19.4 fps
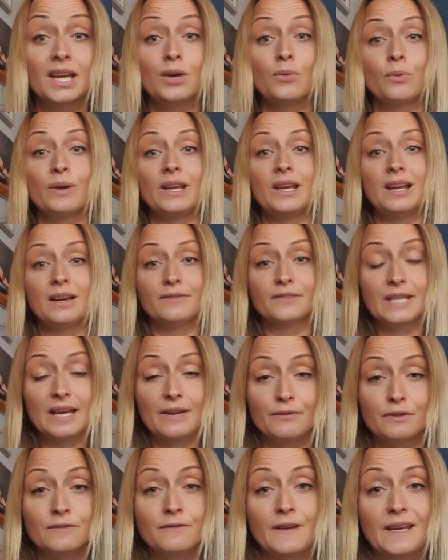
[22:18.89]
we love to have
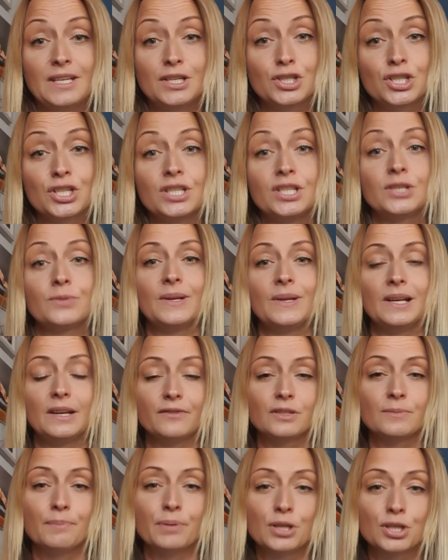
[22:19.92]
adventures, we love
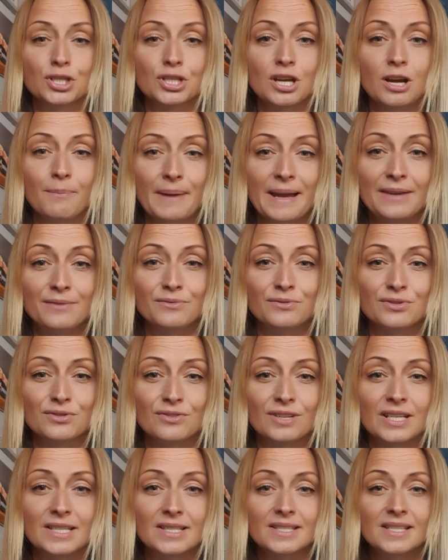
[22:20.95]
to push our
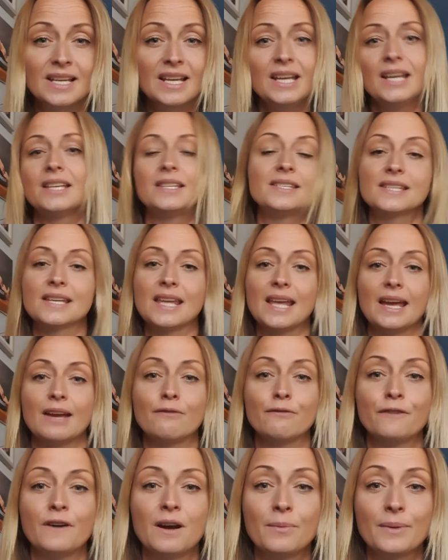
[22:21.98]
boundaries and see how
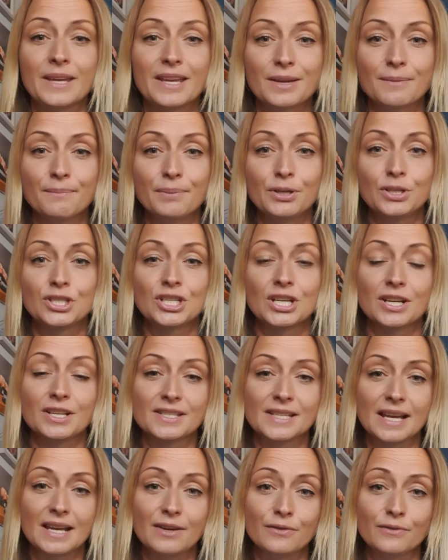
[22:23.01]
far we can push
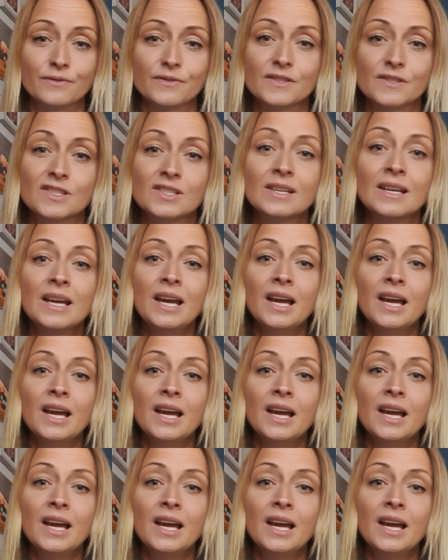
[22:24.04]
ourselves.